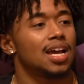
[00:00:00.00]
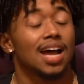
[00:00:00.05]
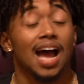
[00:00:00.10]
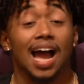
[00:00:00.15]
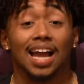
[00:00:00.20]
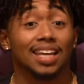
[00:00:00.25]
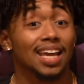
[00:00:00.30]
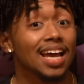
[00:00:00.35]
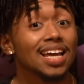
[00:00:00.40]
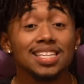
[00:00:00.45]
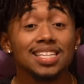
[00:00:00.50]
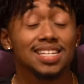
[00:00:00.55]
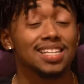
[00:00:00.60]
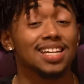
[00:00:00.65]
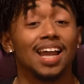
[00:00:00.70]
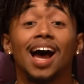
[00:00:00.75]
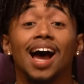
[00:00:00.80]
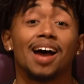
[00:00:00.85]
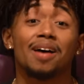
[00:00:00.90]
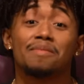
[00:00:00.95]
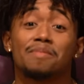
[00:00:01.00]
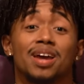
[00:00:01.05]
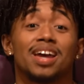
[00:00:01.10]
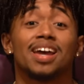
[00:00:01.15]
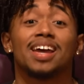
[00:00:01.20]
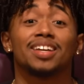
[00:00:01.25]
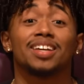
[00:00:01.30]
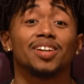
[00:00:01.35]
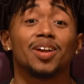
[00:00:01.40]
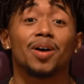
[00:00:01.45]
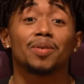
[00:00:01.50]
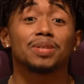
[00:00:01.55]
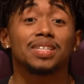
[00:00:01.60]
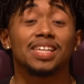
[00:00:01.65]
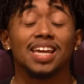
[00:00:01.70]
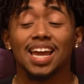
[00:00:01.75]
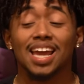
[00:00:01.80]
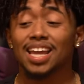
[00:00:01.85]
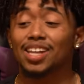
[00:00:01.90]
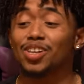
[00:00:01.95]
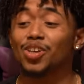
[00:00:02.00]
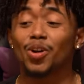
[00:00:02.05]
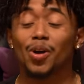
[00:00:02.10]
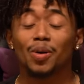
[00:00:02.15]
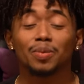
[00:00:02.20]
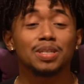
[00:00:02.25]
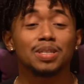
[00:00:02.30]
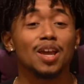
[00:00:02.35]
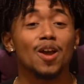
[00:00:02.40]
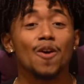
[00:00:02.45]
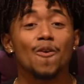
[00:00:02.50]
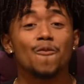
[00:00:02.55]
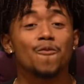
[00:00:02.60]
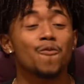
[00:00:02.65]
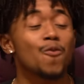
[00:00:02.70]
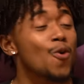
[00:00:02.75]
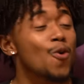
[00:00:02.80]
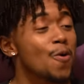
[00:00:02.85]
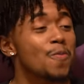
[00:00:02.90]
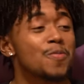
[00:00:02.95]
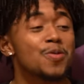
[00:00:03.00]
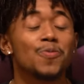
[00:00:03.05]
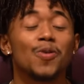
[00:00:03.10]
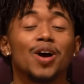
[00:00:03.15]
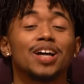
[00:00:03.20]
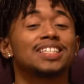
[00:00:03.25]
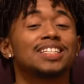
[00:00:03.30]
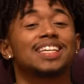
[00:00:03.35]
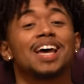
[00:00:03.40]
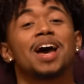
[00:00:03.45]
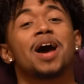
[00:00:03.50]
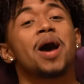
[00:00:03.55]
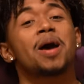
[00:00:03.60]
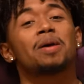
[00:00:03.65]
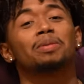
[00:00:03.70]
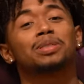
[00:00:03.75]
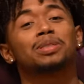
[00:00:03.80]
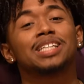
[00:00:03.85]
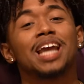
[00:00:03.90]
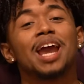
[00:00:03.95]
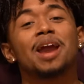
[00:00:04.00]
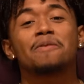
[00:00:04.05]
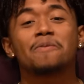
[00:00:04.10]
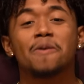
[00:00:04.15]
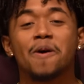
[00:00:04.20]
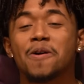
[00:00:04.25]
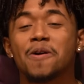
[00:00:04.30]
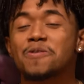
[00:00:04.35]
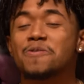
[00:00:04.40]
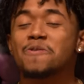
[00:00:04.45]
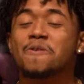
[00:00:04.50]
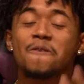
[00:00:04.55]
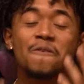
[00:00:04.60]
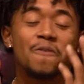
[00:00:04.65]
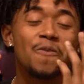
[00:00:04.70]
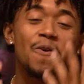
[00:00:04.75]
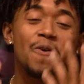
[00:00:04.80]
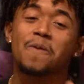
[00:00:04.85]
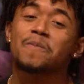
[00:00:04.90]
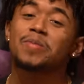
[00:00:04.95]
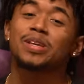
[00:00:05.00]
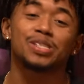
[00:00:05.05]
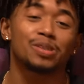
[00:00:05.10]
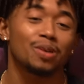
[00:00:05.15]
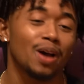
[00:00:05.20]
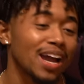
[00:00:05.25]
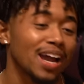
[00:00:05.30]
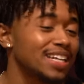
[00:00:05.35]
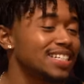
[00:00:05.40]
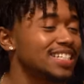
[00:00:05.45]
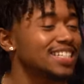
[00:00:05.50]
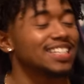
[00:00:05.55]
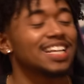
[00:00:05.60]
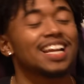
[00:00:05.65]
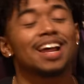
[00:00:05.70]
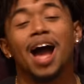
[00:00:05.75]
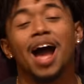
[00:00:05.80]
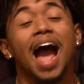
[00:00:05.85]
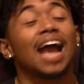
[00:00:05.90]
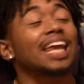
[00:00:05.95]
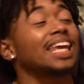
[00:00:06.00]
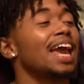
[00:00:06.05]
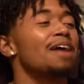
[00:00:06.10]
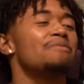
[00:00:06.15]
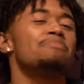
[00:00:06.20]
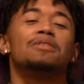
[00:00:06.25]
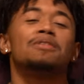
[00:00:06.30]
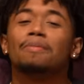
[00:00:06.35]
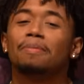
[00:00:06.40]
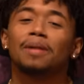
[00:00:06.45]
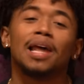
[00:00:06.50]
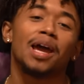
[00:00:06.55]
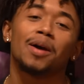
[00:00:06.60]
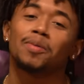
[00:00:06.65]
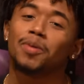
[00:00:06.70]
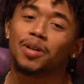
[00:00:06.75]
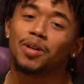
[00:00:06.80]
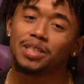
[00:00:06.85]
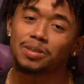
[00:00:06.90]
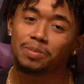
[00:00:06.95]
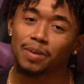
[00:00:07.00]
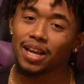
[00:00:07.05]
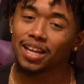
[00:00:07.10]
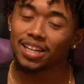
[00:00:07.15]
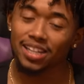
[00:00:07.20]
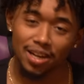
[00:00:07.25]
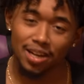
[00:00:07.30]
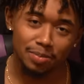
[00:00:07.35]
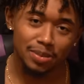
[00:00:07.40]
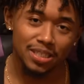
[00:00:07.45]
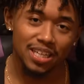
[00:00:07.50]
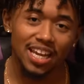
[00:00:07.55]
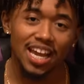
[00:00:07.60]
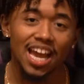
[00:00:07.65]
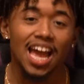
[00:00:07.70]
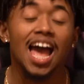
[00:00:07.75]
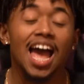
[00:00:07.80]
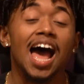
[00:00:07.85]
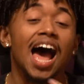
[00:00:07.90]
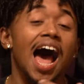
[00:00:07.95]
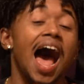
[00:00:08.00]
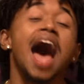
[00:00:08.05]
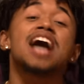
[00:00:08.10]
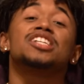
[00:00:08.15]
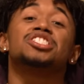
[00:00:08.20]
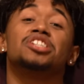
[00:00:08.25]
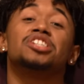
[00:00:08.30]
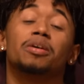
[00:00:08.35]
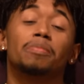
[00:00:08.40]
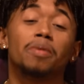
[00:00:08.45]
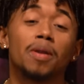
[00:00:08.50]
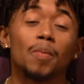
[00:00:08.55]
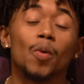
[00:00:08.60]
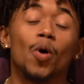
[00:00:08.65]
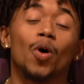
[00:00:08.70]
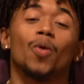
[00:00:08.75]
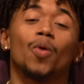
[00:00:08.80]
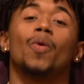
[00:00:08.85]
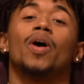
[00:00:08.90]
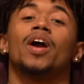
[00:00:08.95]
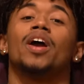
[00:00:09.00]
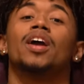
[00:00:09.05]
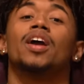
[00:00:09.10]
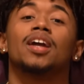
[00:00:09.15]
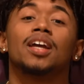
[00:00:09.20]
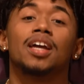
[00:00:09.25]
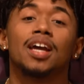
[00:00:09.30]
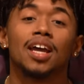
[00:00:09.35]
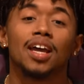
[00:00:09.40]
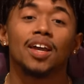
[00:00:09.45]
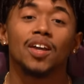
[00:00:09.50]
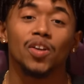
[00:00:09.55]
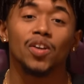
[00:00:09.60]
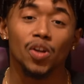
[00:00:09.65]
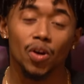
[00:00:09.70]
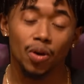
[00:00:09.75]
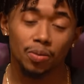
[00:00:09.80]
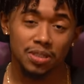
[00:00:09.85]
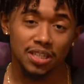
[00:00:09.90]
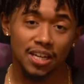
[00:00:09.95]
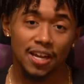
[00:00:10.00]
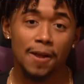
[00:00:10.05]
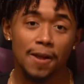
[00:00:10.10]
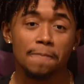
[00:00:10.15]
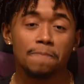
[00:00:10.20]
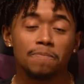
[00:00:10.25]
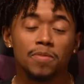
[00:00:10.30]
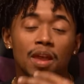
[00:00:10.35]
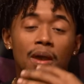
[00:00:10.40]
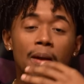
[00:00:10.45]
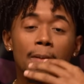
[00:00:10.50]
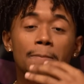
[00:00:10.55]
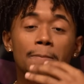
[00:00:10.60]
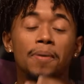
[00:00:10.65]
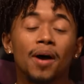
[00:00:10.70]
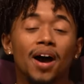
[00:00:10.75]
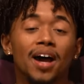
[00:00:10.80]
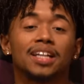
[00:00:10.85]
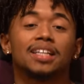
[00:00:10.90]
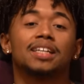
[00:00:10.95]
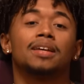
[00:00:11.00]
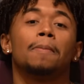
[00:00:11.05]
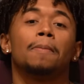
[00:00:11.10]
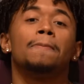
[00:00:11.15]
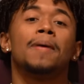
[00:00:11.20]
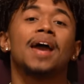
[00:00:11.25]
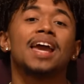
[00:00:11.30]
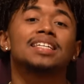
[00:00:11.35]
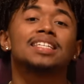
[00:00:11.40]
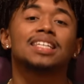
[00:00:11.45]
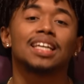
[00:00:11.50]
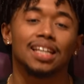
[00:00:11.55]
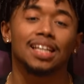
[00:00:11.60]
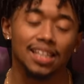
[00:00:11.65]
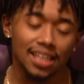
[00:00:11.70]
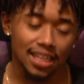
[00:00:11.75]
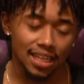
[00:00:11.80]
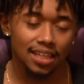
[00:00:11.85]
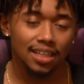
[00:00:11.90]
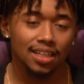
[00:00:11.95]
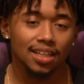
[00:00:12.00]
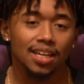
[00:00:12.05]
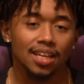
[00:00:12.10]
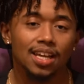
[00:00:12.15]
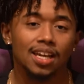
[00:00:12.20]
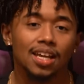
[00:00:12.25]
I guess not, man. You know what I'm saying? You know what I'm saying? Fool me one time, shame on you. Fool me twice. You know, I can't put the blame on this man. You know what I'm saying? I should have been more aware. You know what I'm saying? But basically,